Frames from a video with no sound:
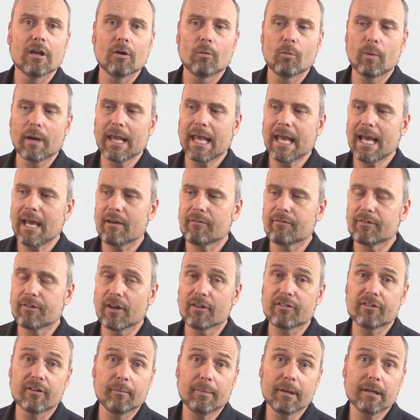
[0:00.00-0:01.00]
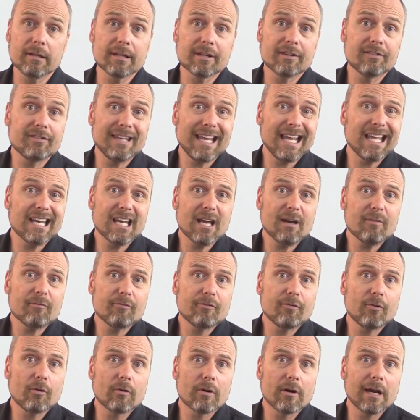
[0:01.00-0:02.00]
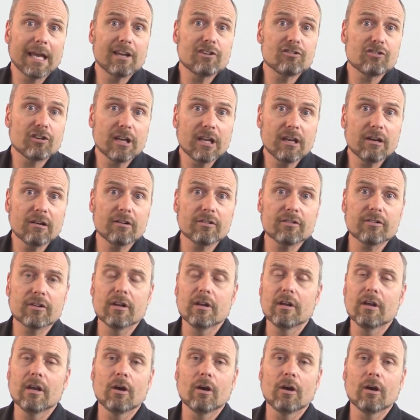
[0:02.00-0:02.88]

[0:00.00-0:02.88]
we have does the building stand up for engineers,